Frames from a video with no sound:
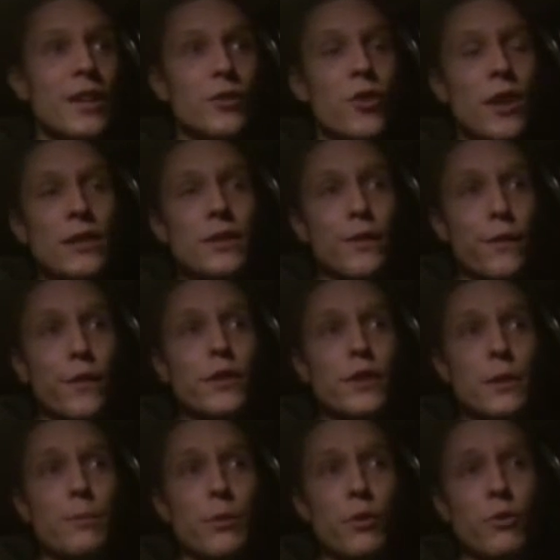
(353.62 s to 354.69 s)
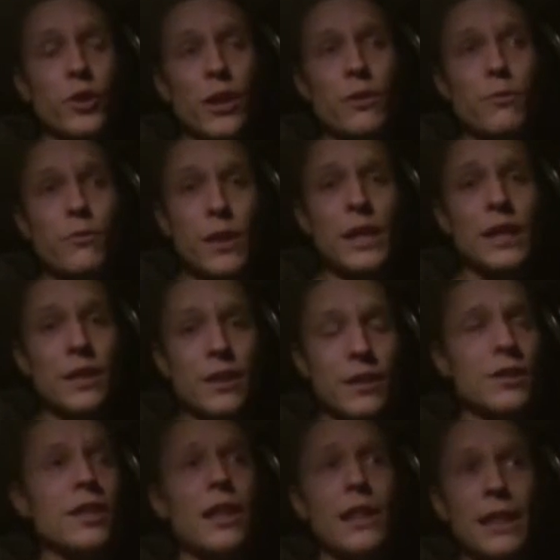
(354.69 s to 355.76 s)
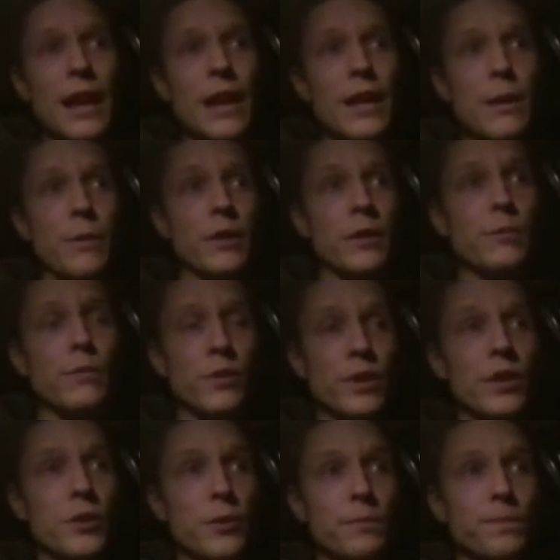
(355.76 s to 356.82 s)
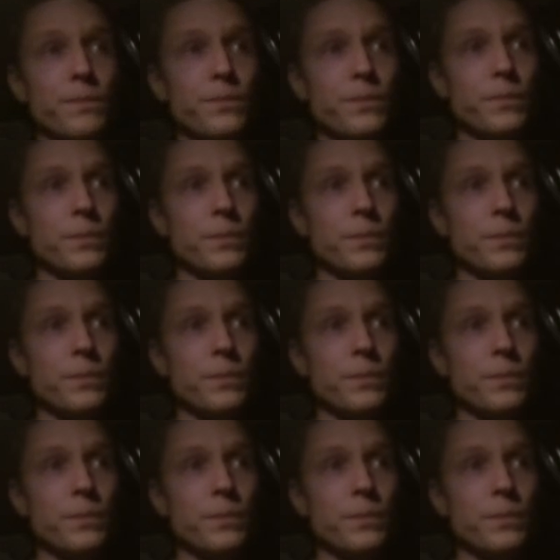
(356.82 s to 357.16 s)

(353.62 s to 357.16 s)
So that's the first approach I really still like about the museum.